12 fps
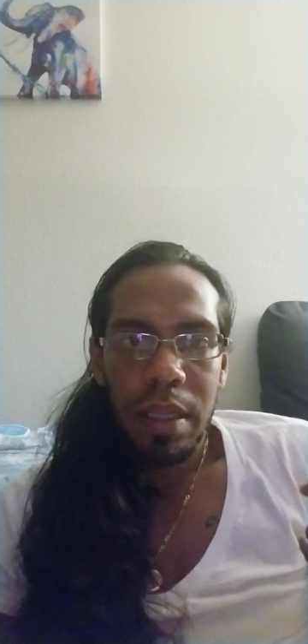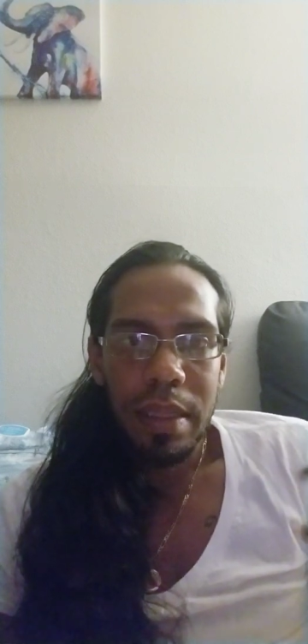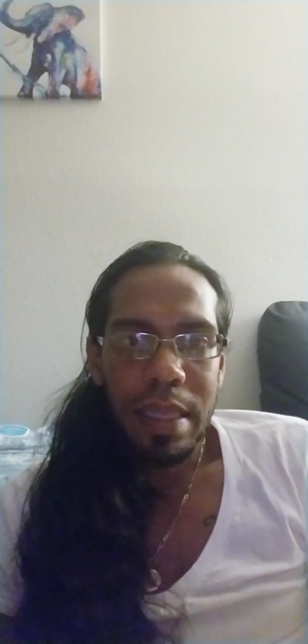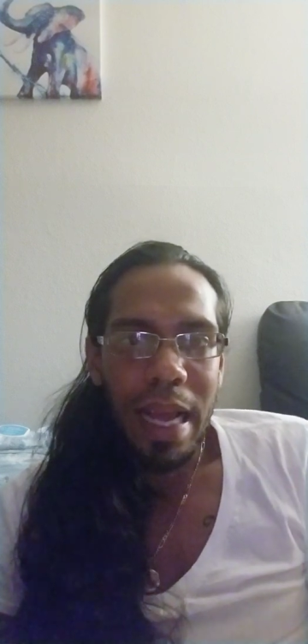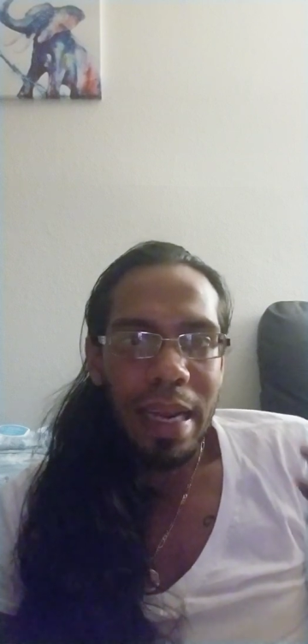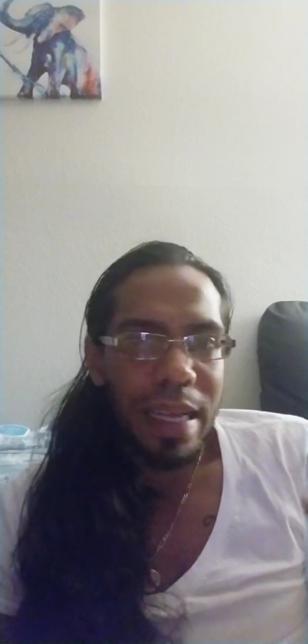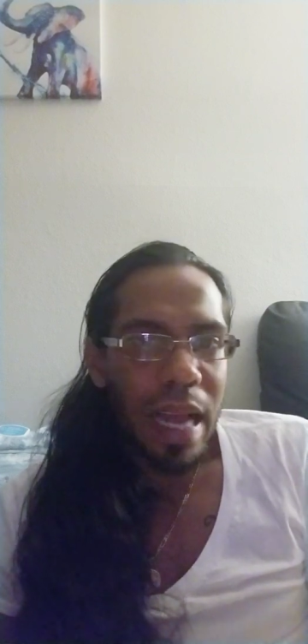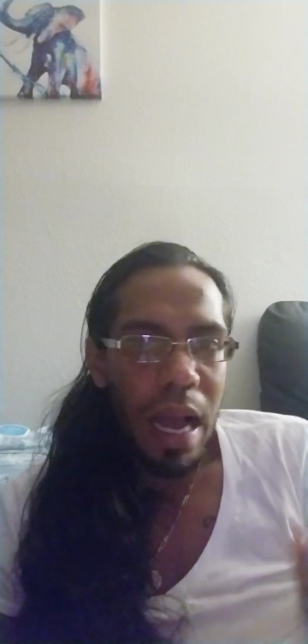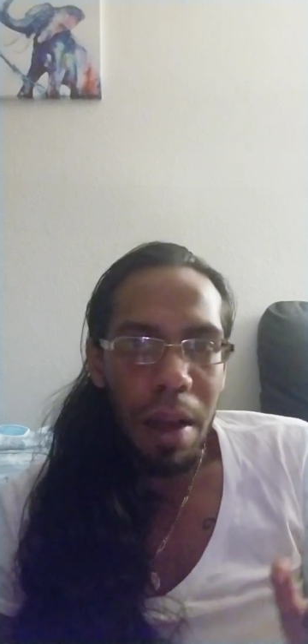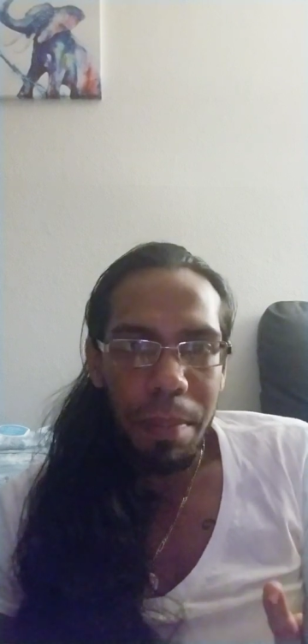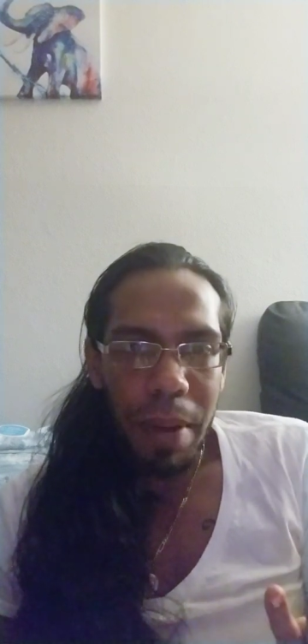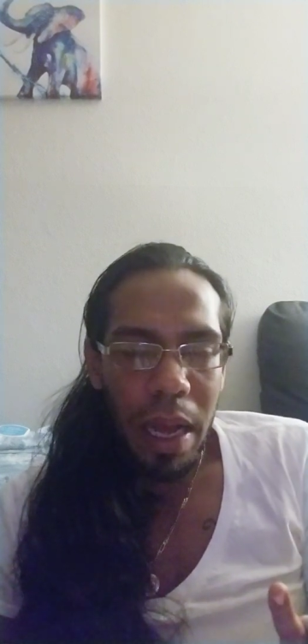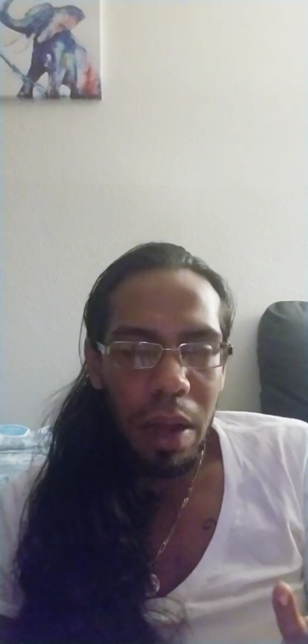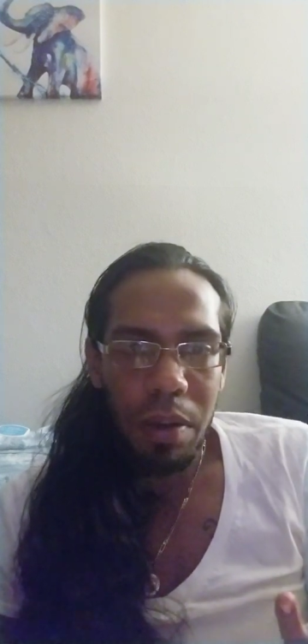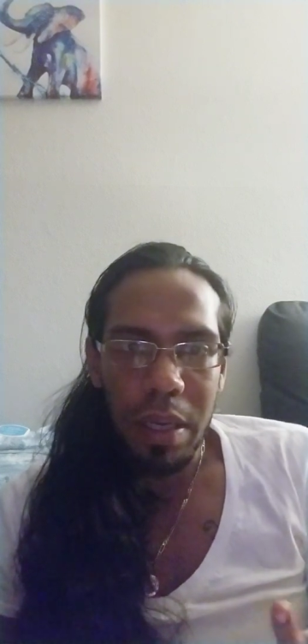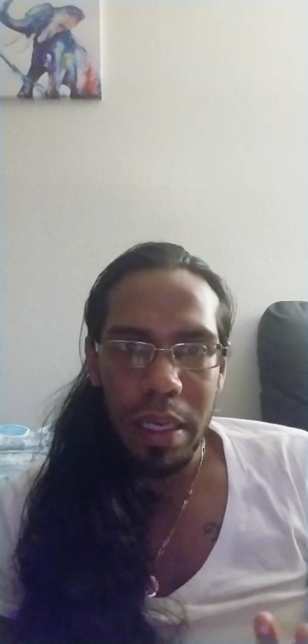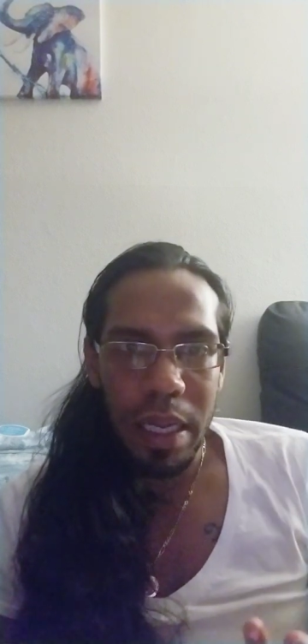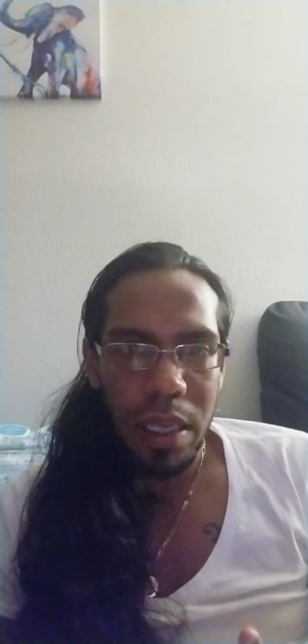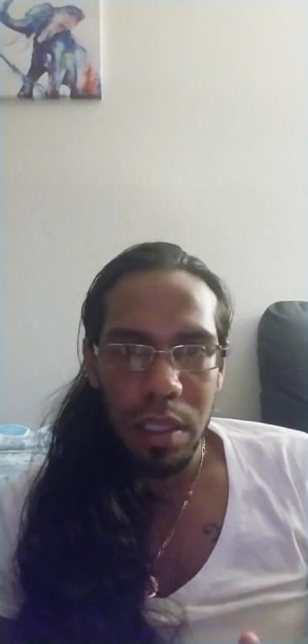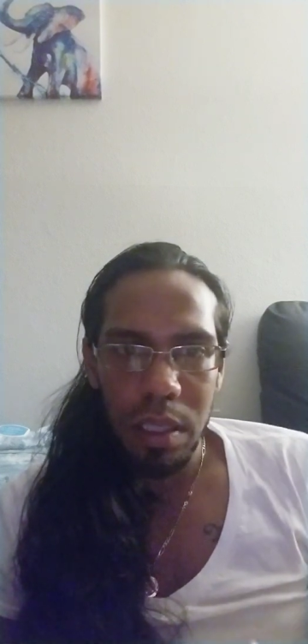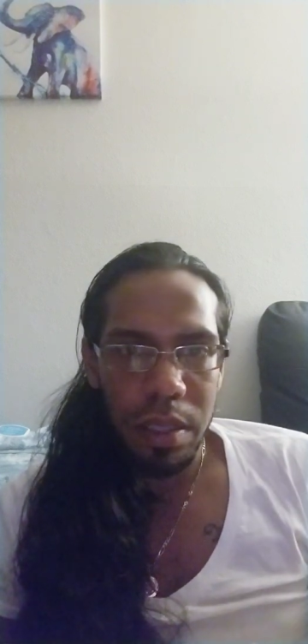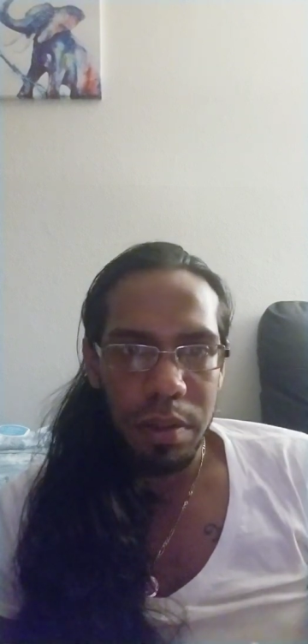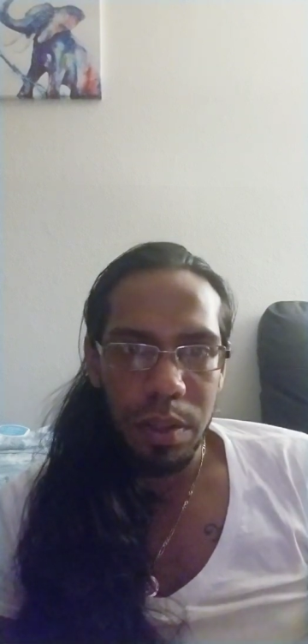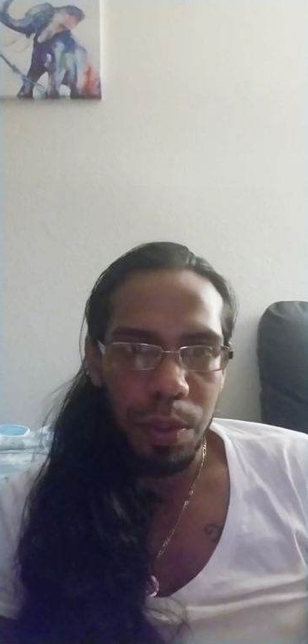that compound in
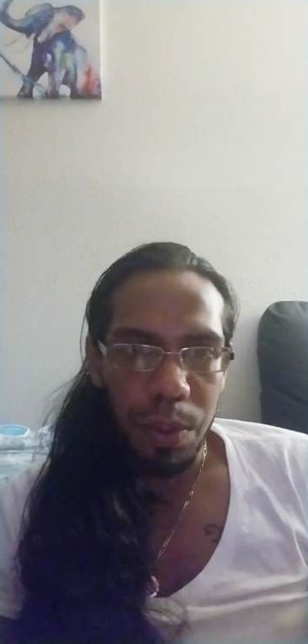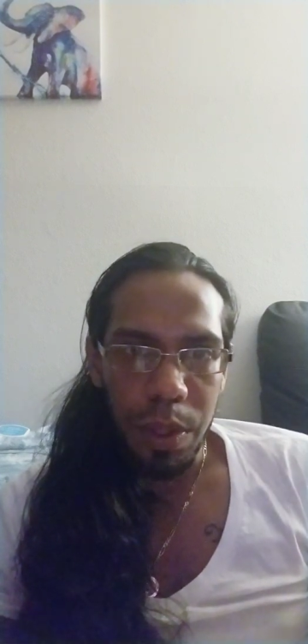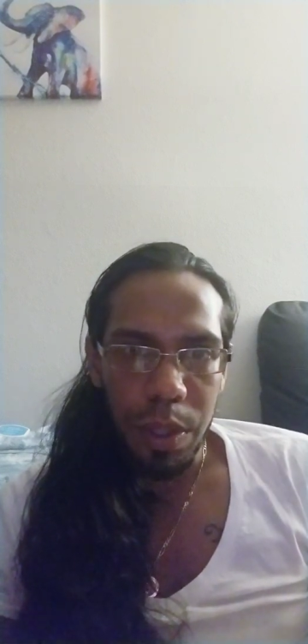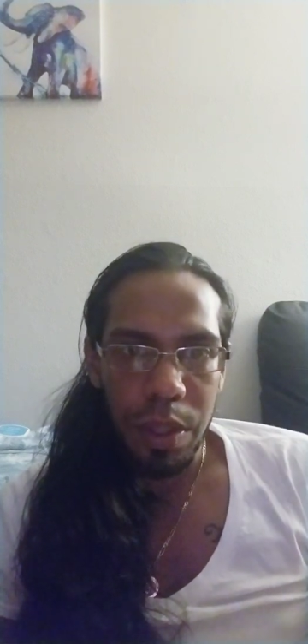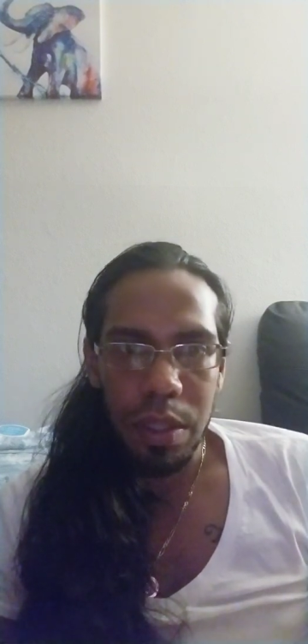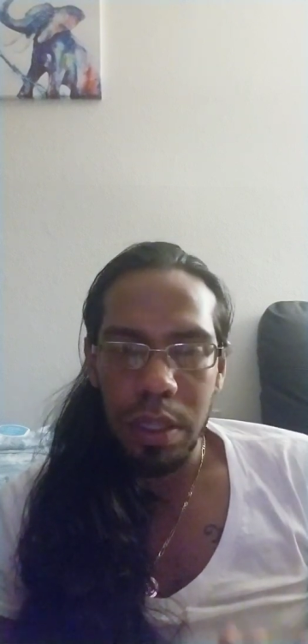Nigeria works.